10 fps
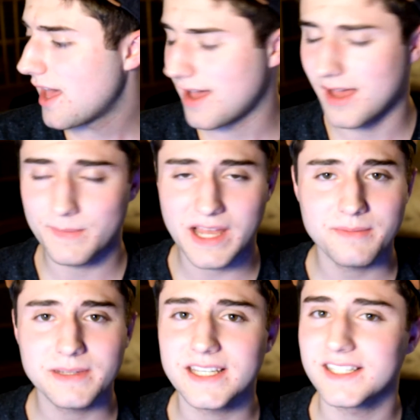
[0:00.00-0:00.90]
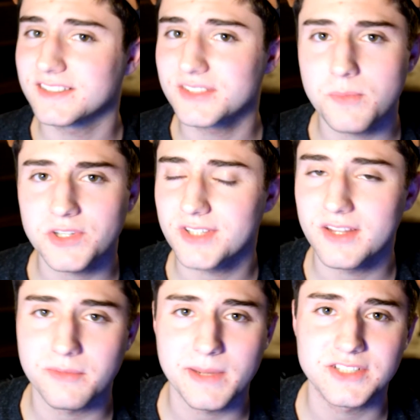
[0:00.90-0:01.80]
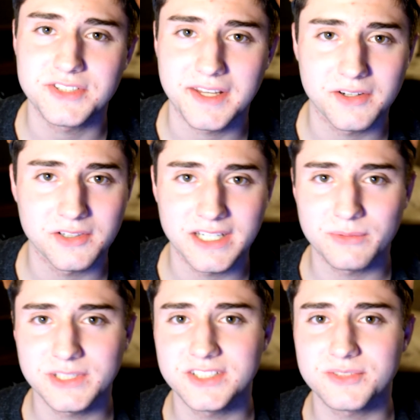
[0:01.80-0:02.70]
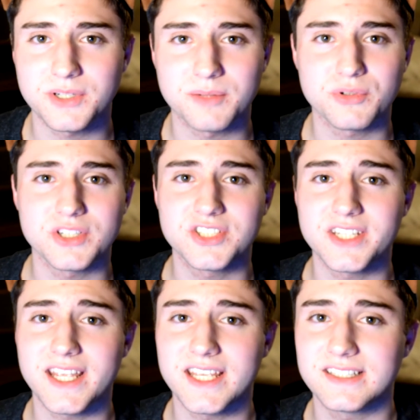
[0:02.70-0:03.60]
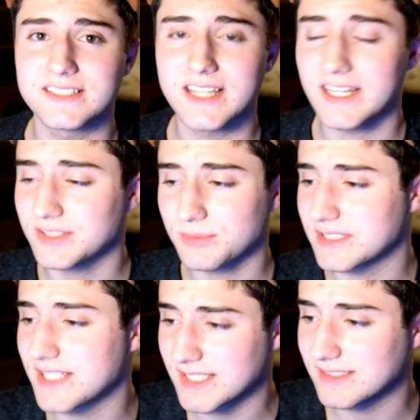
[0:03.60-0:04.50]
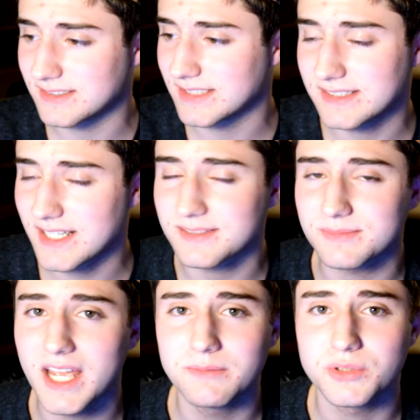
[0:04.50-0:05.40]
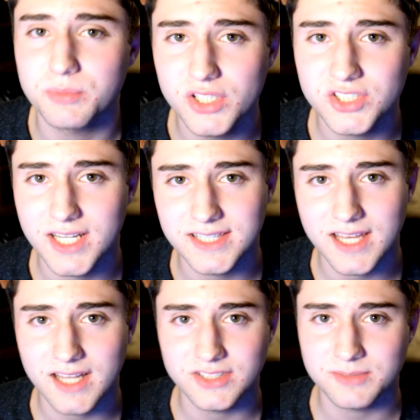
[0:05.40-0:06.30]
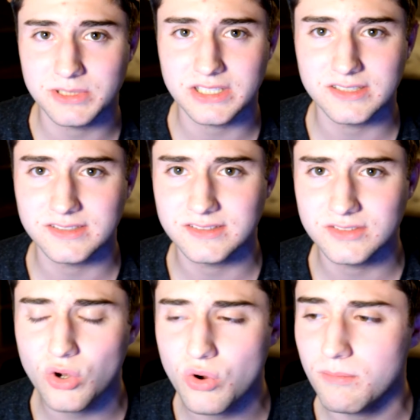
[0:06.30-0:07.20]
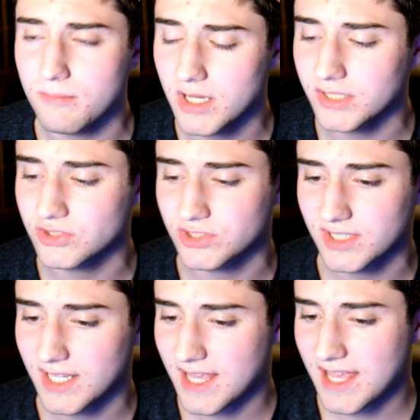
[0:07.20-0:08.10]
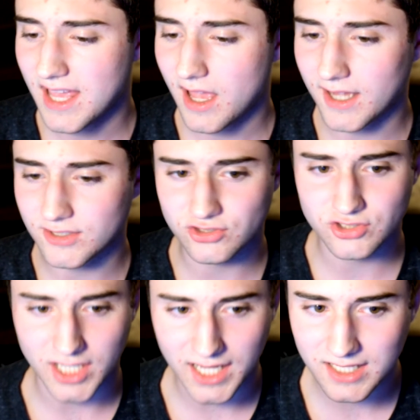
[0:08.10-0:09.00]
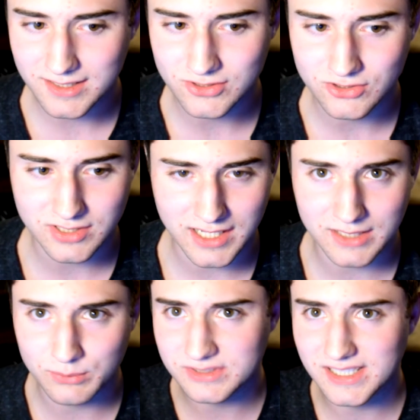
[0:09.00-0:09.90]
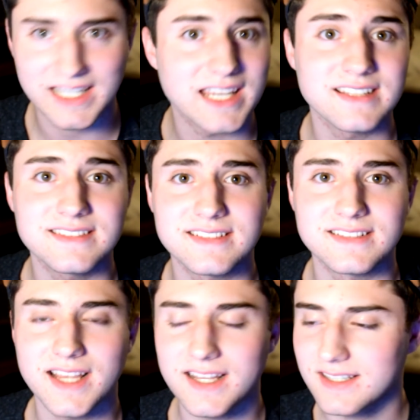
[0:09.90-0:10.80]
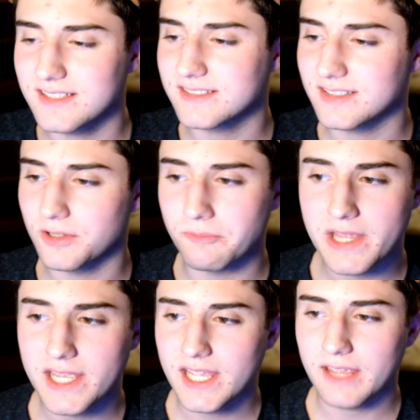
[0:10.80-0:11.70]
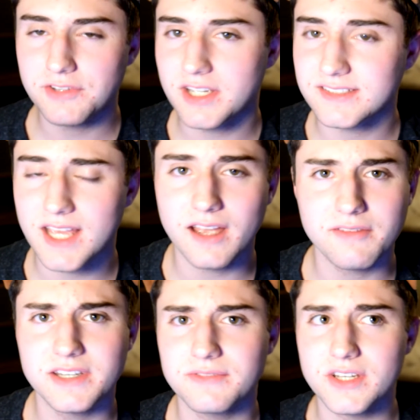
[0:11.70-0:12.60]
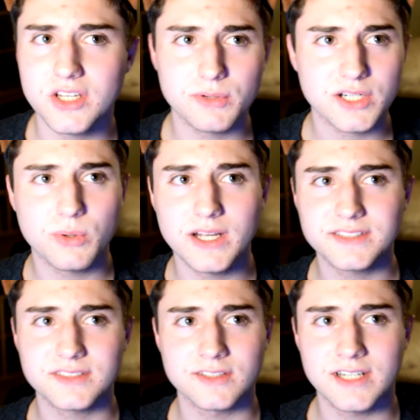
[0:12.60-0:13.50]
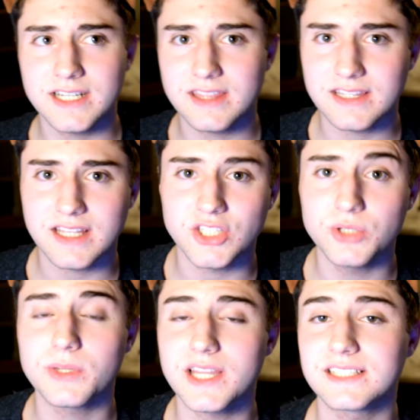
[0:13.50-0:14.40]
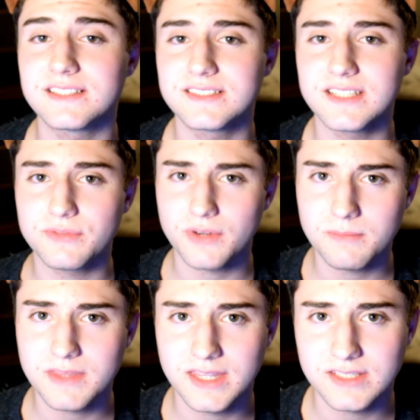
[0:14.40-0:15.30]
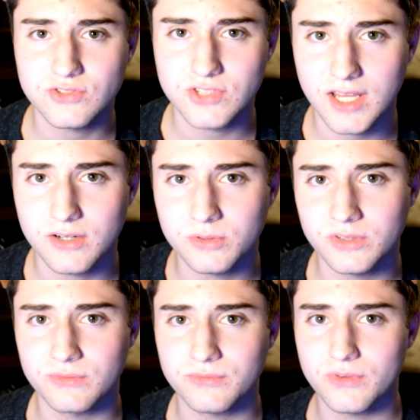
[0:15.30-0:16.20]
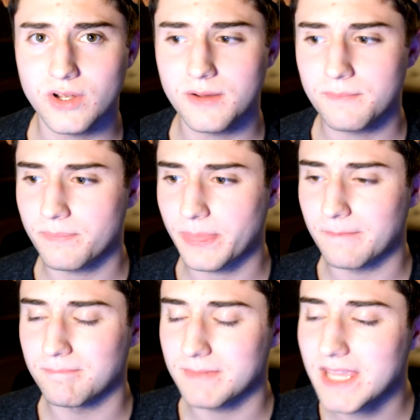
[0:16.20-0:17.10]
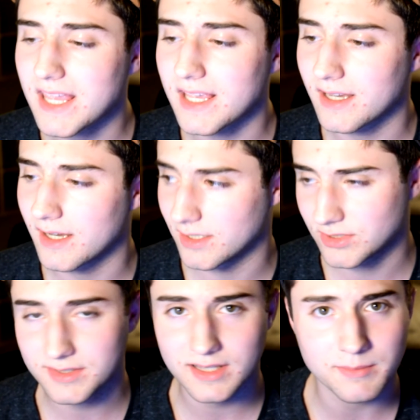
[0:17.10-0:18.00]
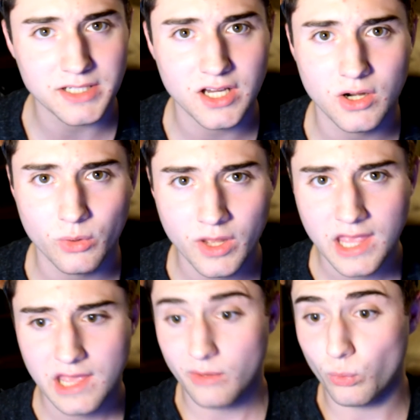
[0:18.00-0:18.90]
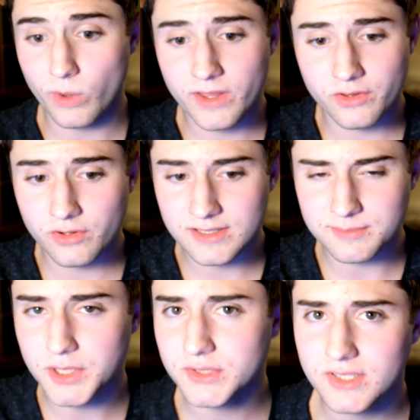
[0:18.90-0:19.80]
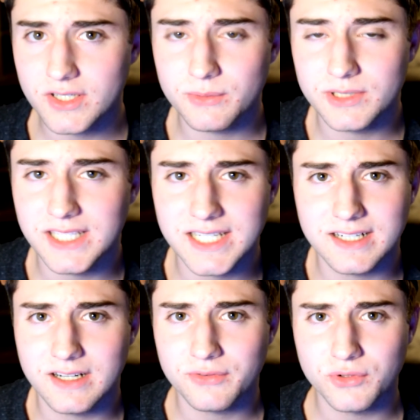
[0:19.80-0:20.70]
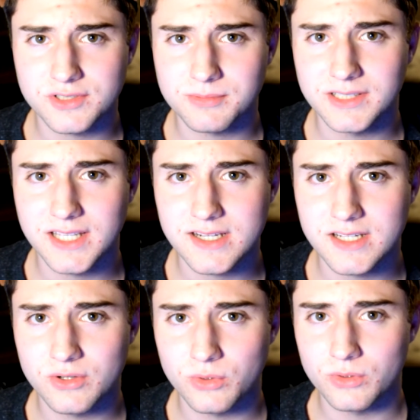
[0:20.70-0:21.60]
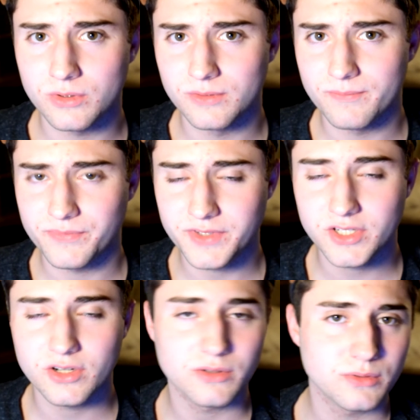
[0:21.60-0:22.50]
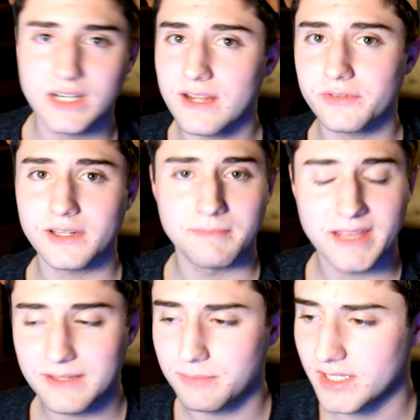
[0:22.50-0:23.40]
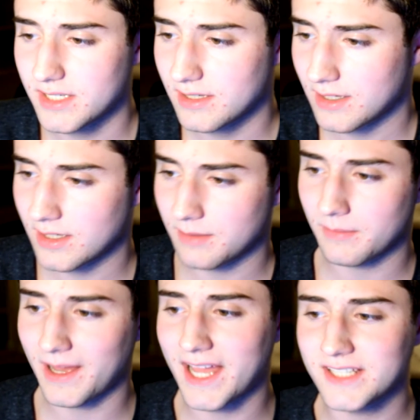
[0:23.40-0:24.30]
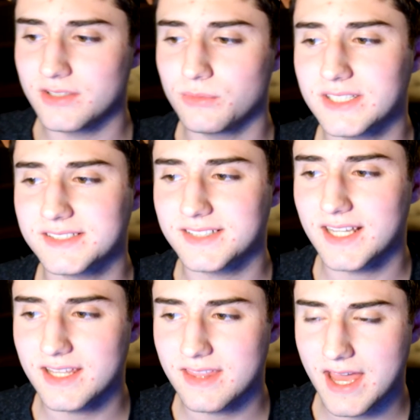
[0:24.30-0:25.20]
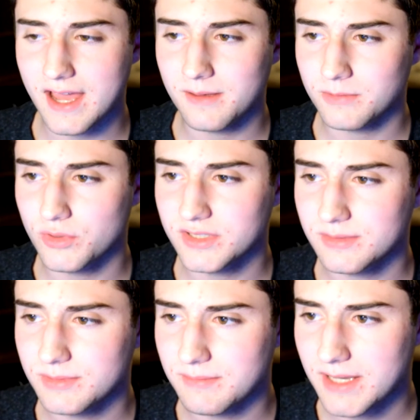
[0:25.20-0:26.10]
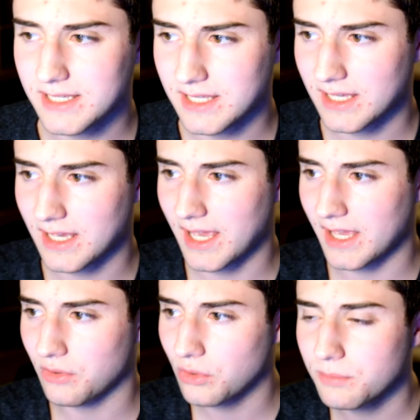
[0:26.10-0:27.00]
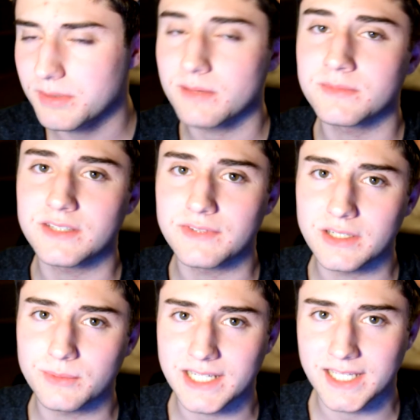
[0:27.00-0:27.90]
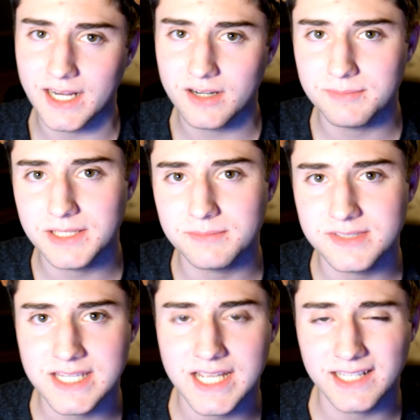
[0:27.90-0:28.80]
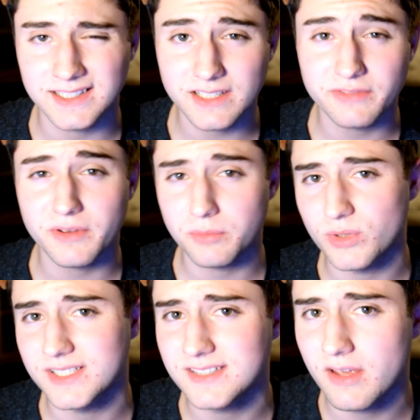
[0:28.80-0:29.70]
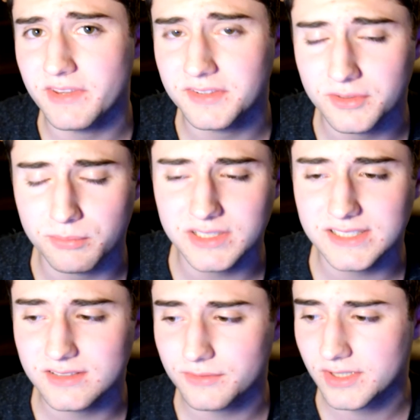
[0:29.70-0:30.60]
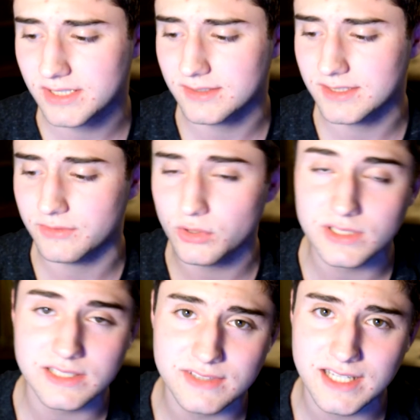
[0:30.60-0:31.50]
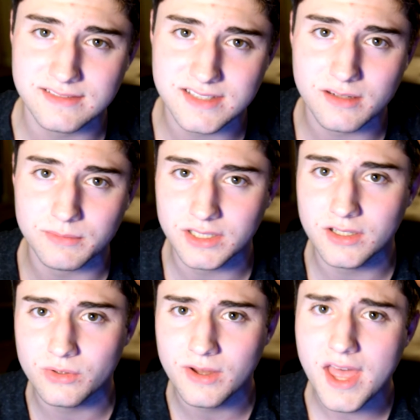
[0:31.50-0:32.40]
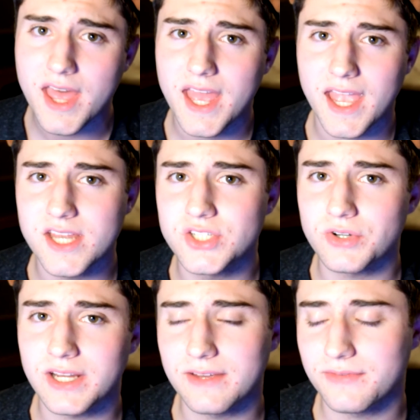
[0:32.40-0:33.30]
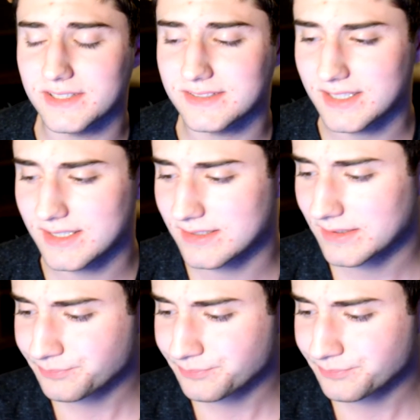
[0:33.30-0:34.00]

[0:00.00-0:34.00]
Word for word: Um, I've been getting so much love on my channel, and I really just want to appreciate. I just want to take take some time to appreciate that, just because so much has changed and it was like instantaneous. So if you guys have any video requests or anything that you would like to see from this channel and from me, uh, just let me know whether it's military related, Air Force related, or you know, whatever it may be. Um, I do want to say that I'm going to be making a whole BMT video when I get out of BMT. I leave February 7th, so please don't forget to leave your leave dates down below and your AFSCs